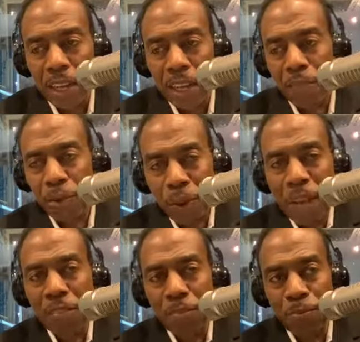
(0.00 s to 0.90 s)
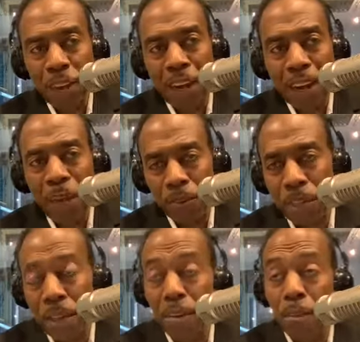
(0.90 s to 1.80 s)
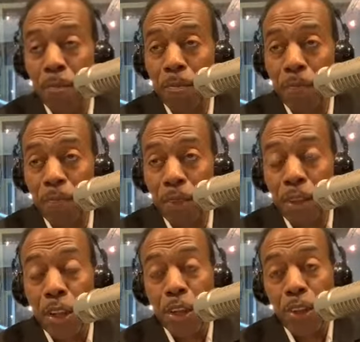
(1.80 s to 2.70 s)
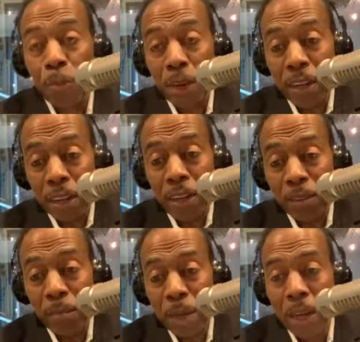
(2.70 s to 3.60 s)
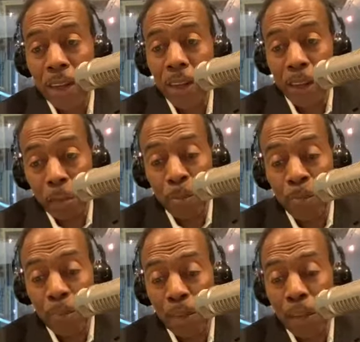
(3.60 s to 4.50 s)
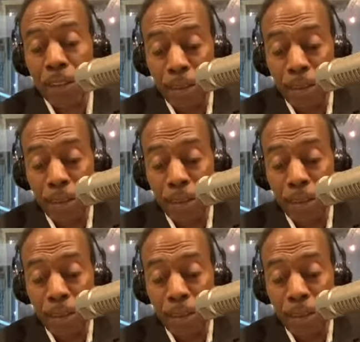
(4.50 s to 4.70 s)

And if you haven't figured it out yet, you better get somebody to help you figure it out,